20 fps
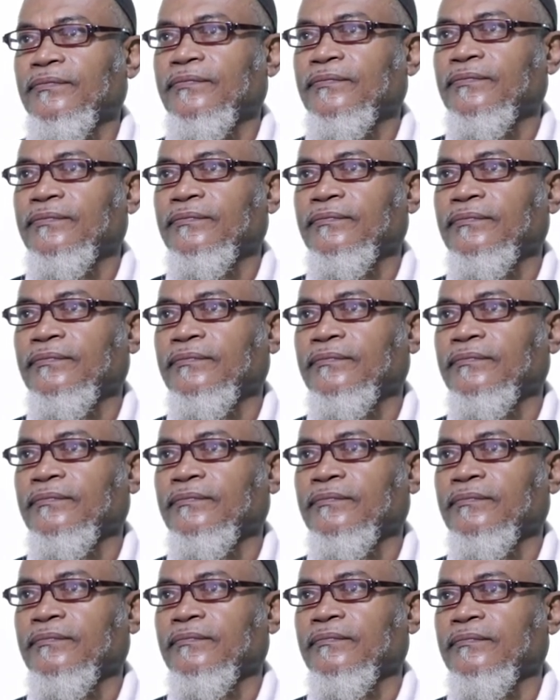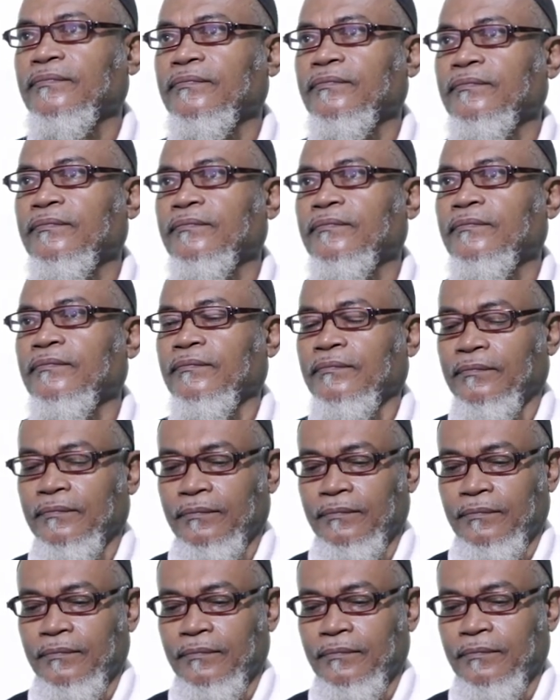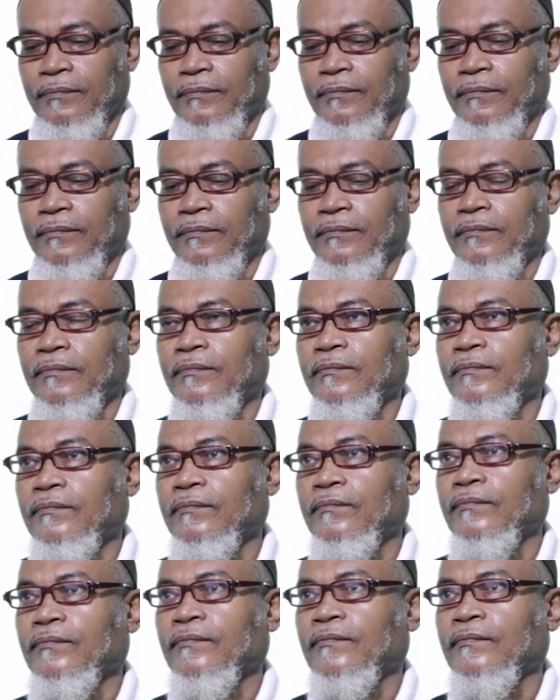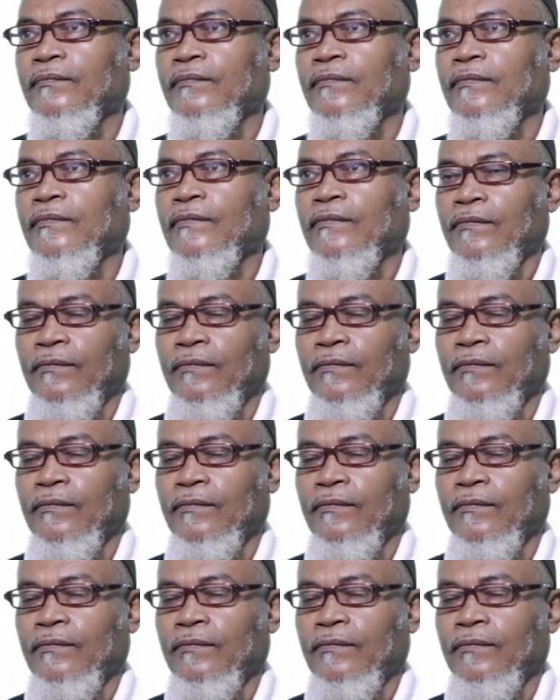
(no one is talking)